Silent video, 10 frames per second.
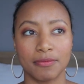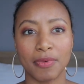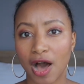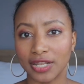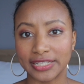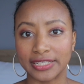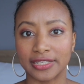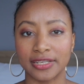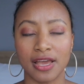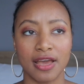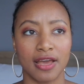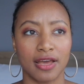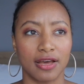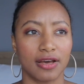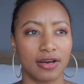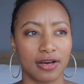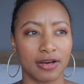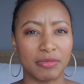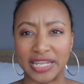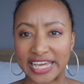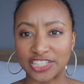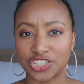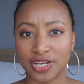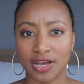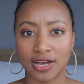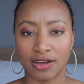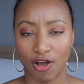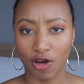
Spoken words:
Bali, Malaysia.